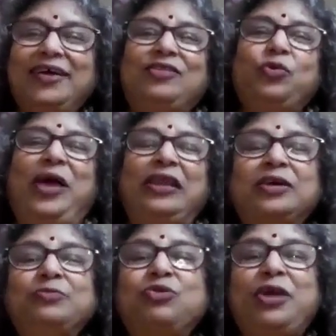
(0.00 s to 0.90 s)
So
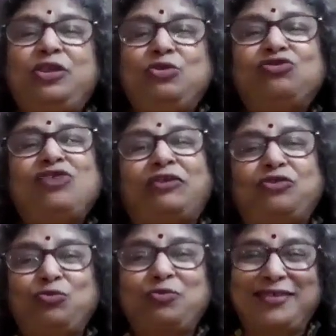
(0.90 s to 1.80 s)
welcome to ADU's
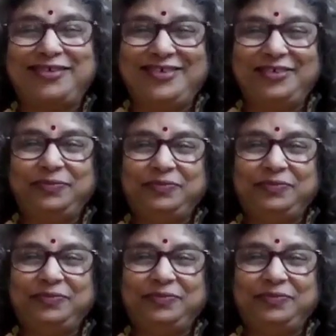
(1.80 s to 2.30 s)
chat room, sir.